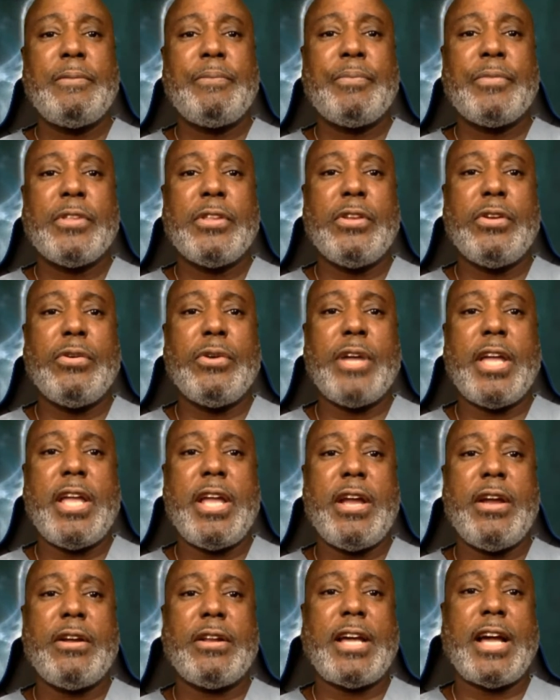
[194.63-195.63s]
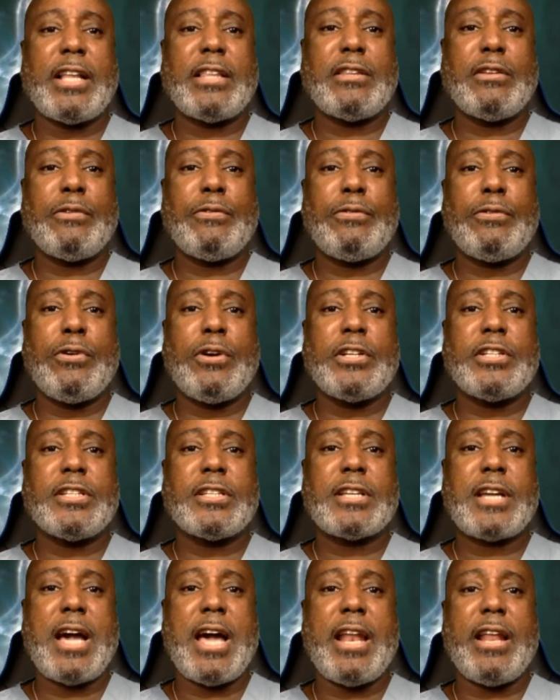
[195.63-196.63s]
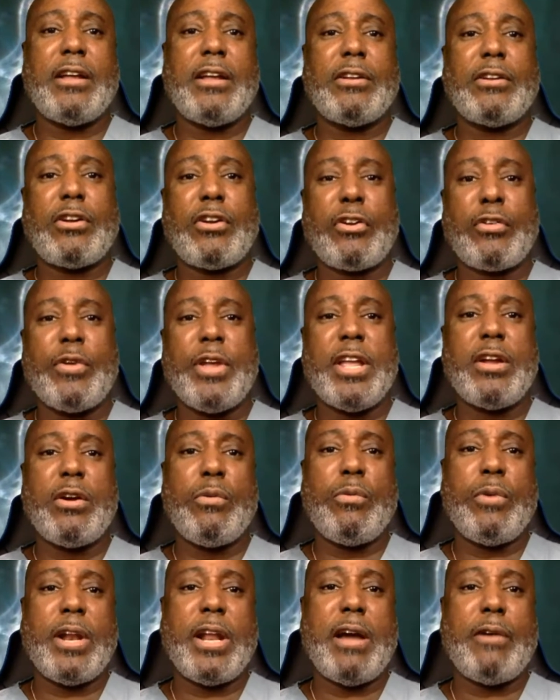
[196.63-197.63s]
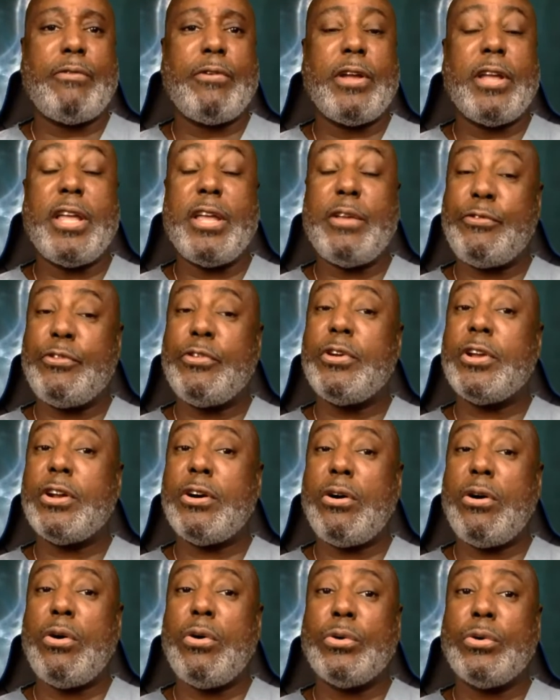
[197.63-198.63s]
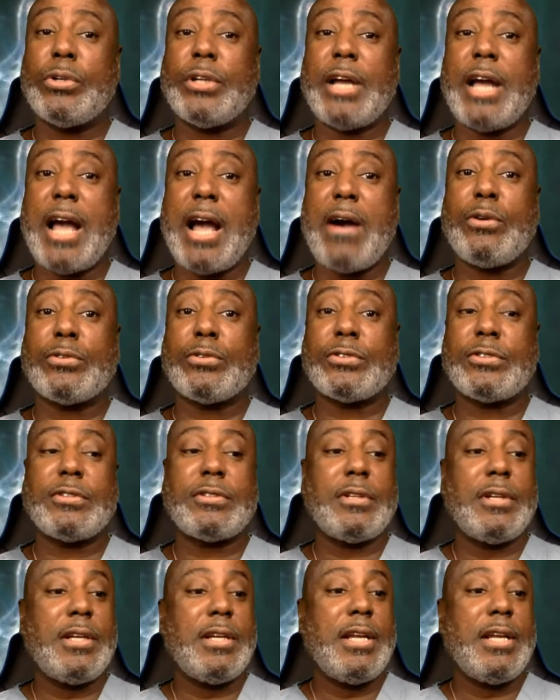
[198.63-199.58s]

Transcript: you will hear like the floor just kind of creak or whatever if you're in an older house.